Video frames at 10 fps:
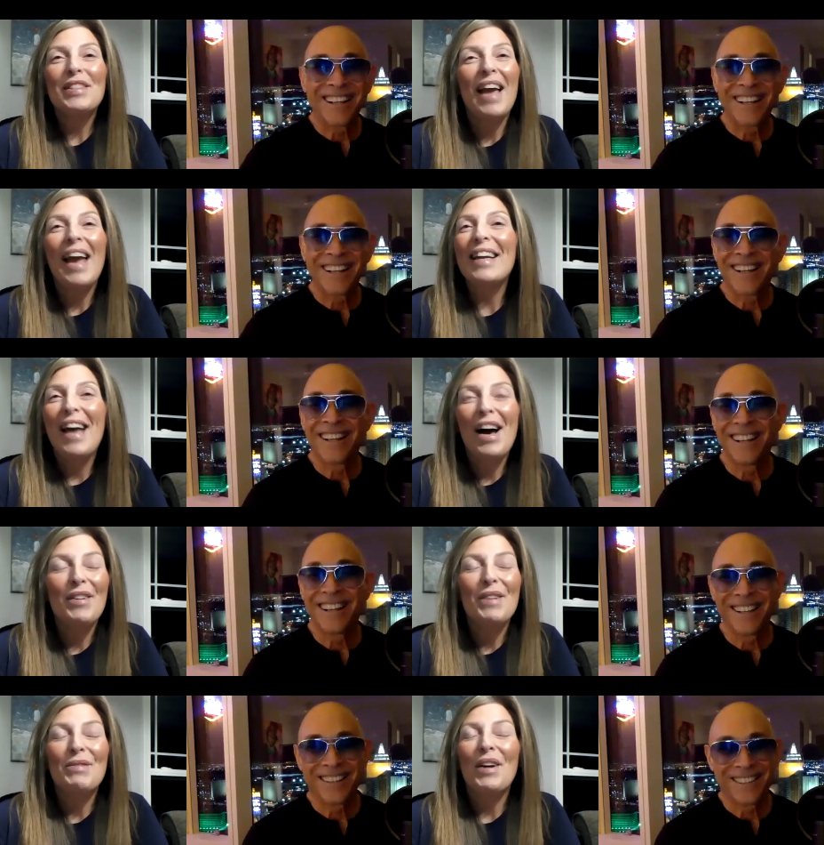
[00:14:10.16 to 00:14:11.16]
Speaker 1: hanging out
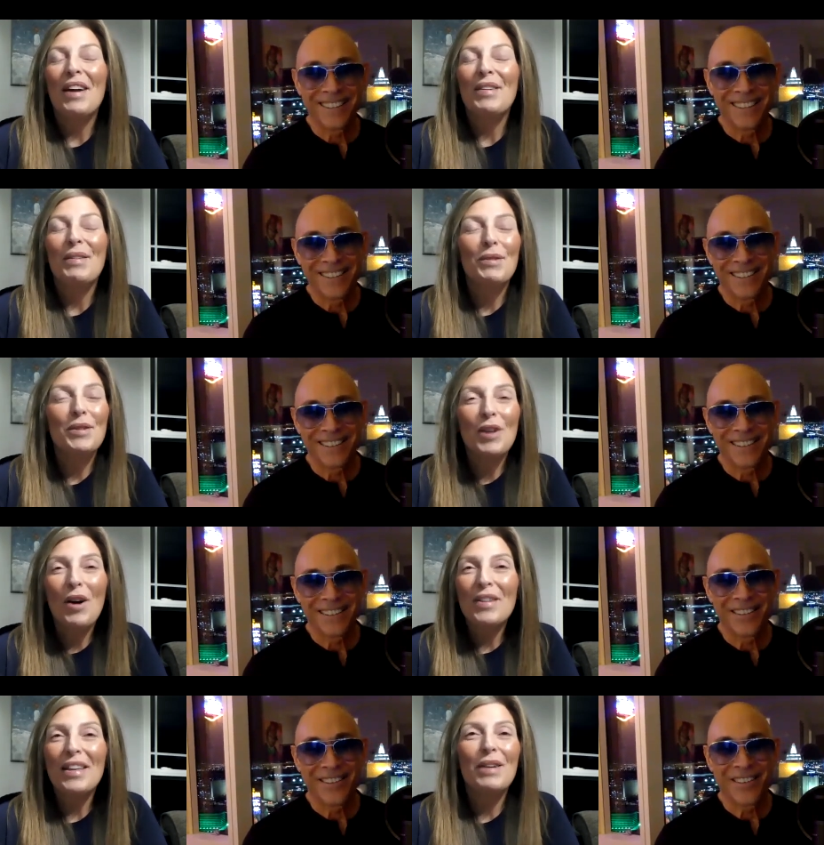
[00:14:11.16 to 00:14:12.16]
and we're we're
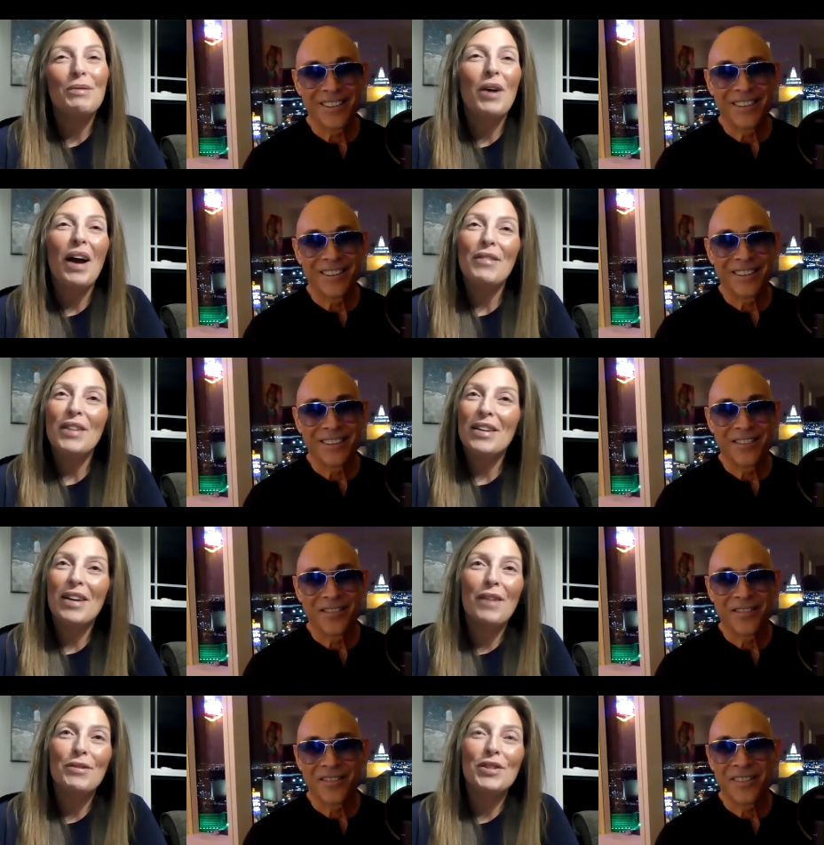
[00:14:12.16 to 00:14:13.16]
talking and we're having a
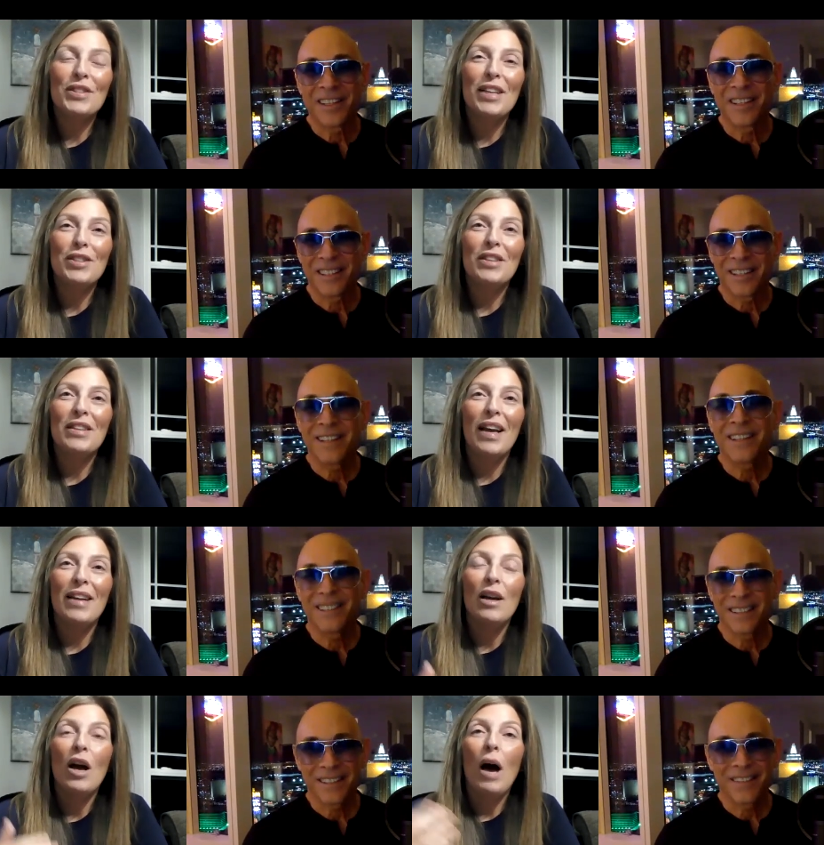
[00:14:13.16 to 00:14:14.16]
conversation
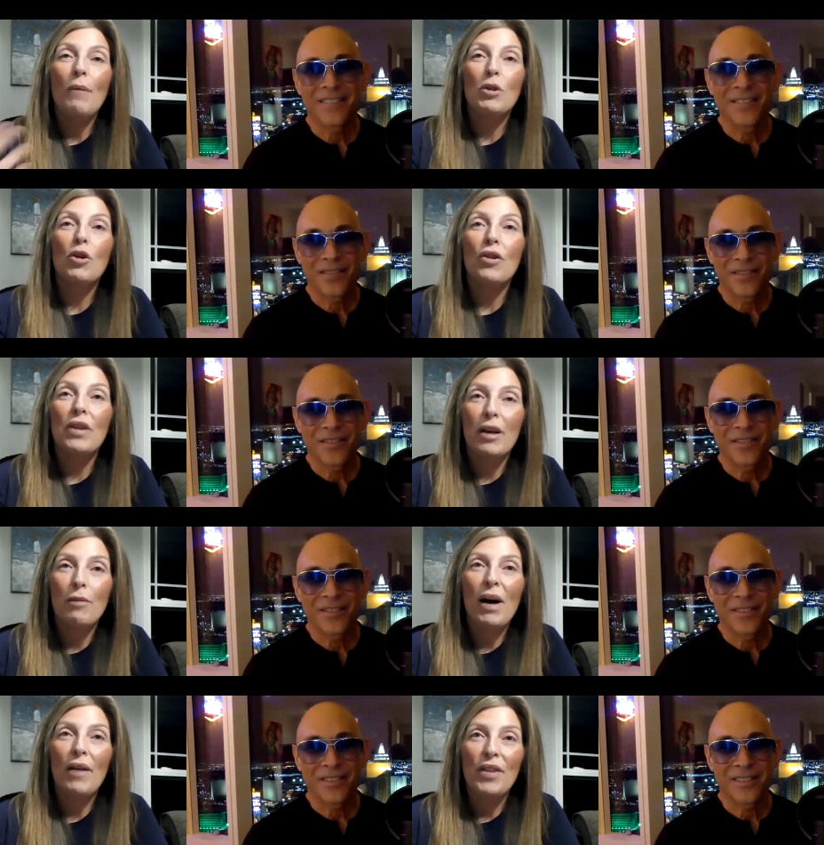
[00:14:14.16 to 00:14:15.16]
and I'm learning
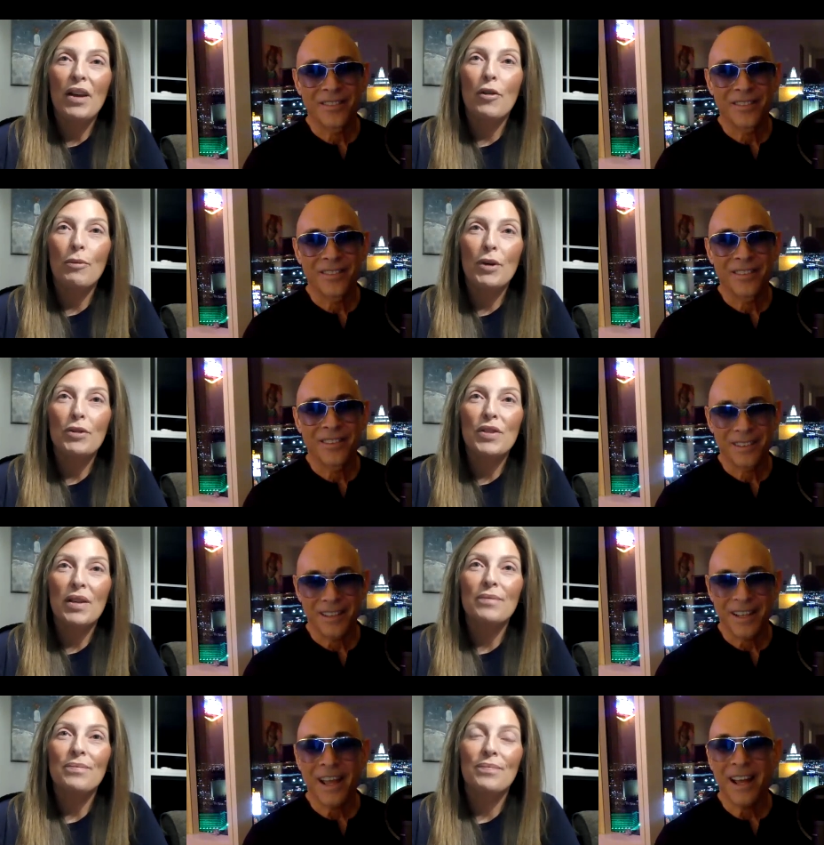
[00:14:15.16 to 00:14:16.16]
about the other person.
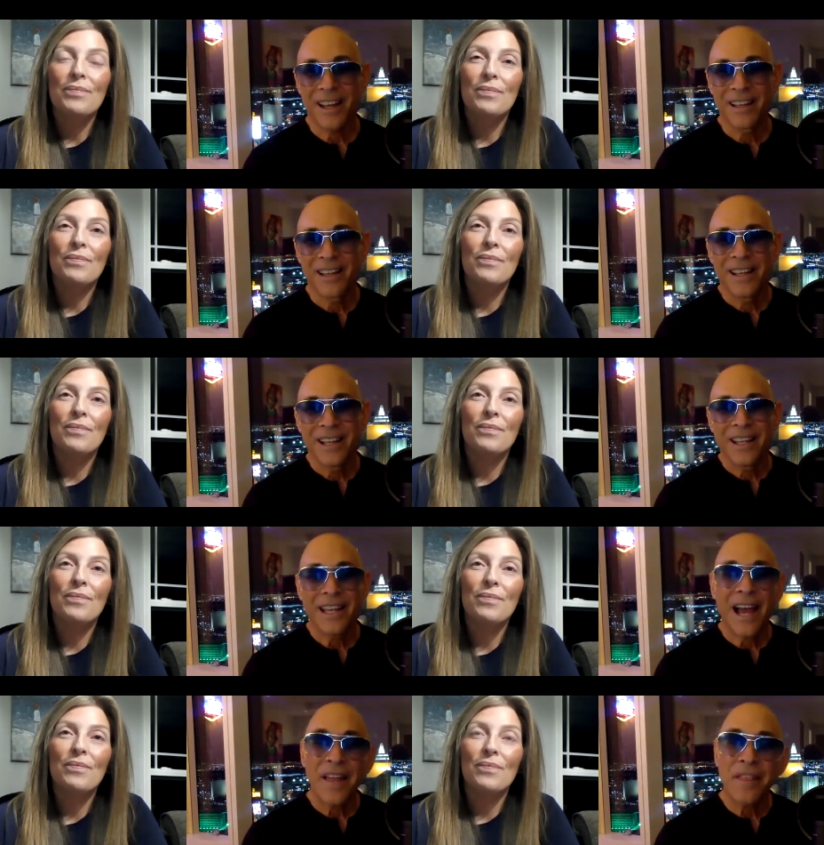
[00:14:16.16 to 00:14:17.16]
Speaker 2: Yeah.
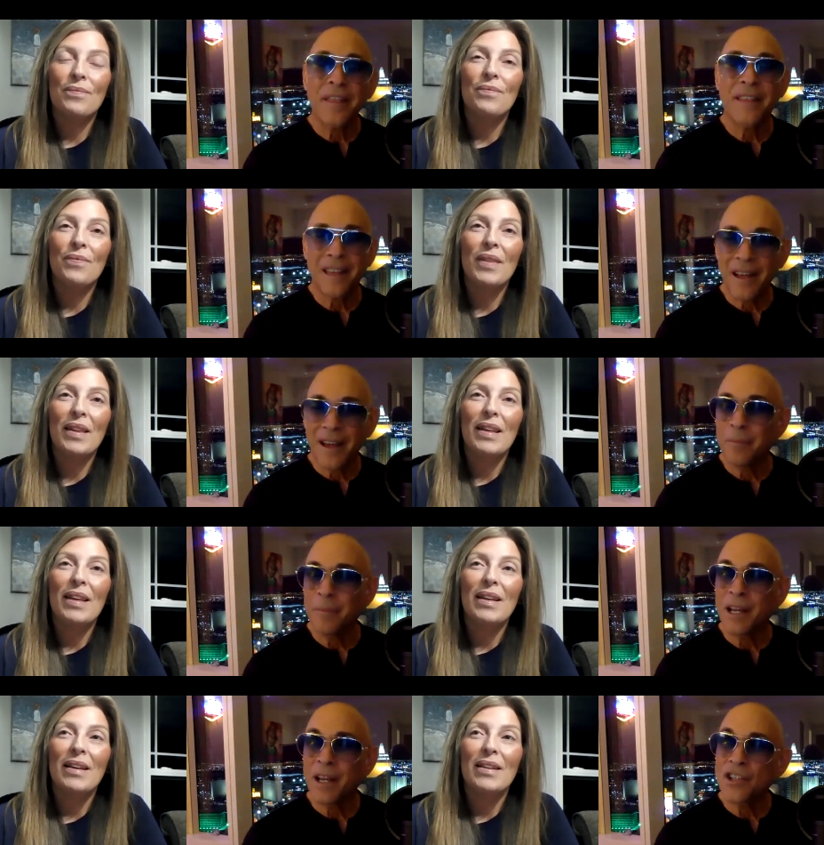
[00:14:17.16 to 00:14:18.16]
Yeah, I think um,
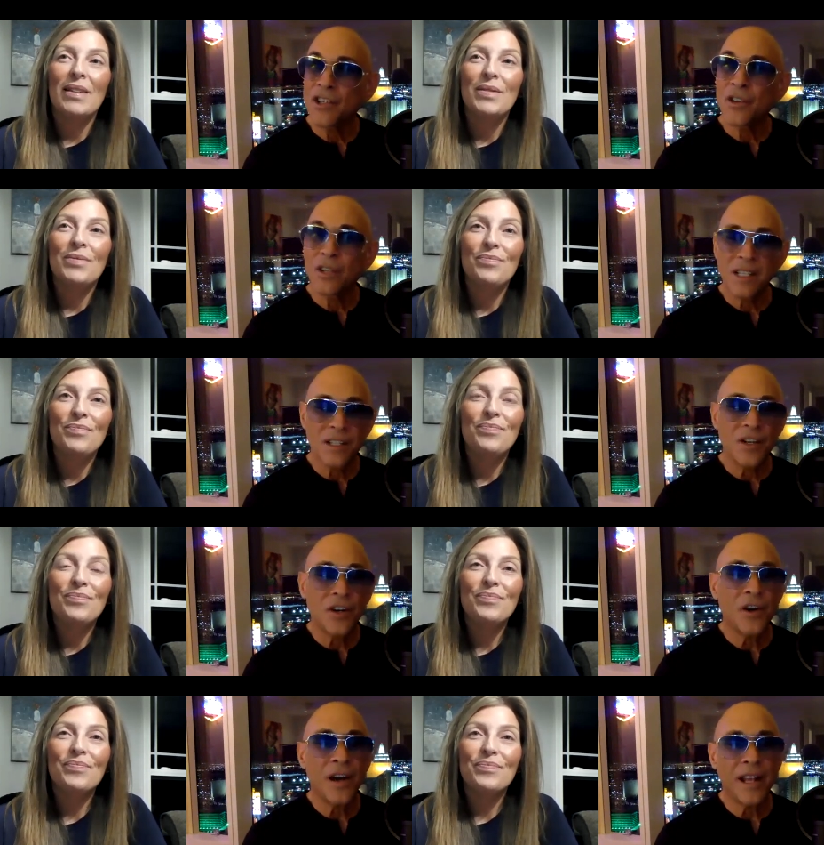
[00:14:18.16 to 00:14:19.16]
because you're a
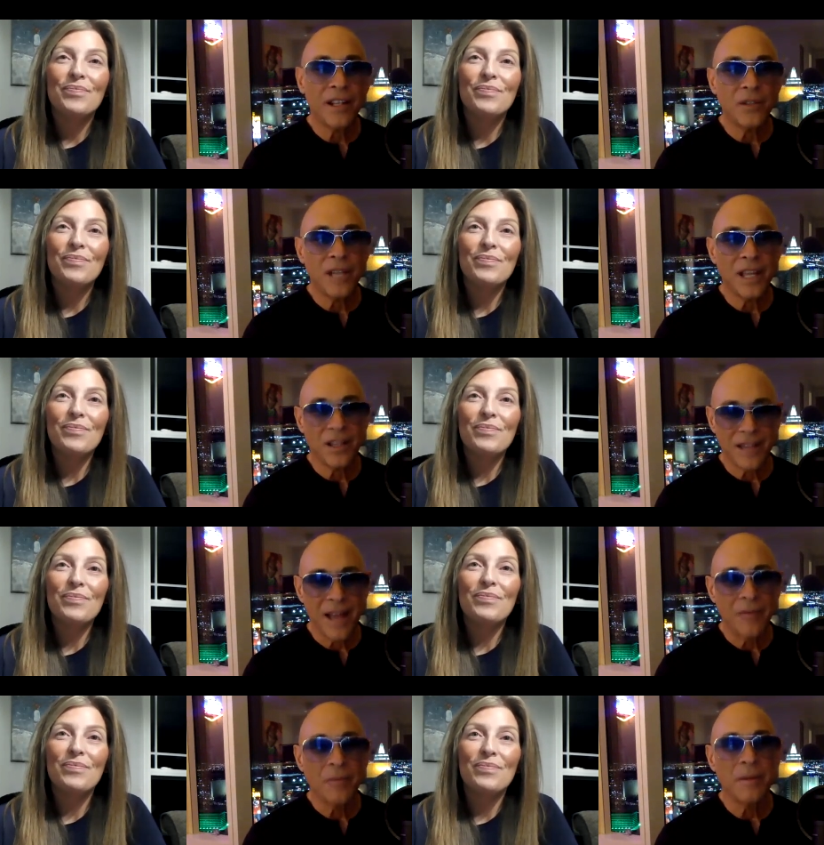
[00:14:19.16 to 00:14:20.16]
listener and you take
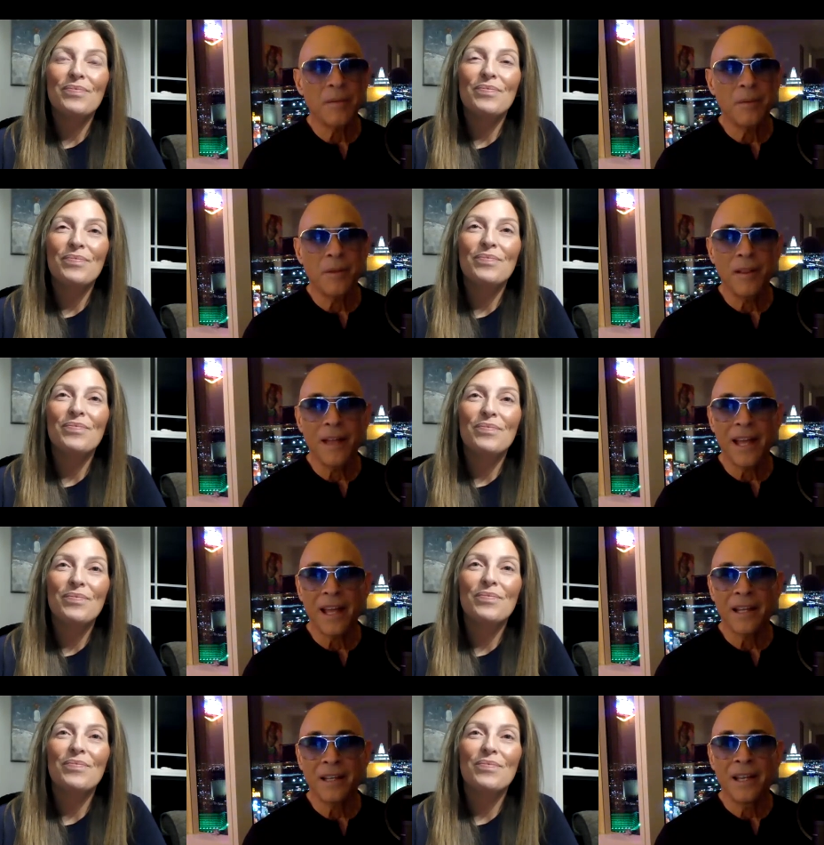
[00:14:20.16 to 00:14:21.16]
time with people
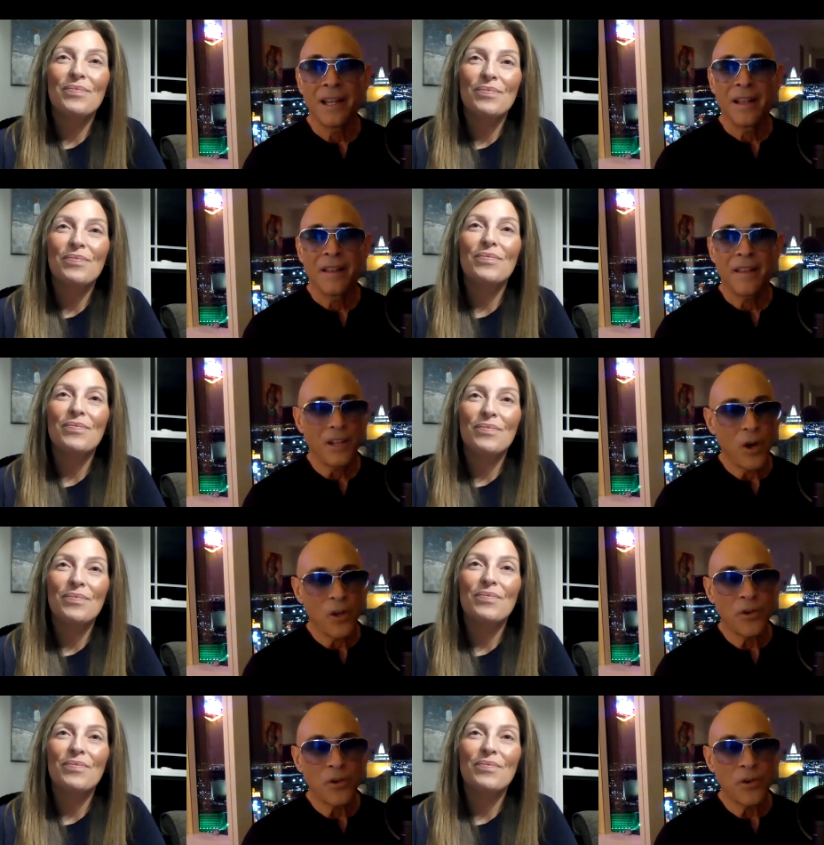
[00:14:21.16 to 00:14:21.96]
and they know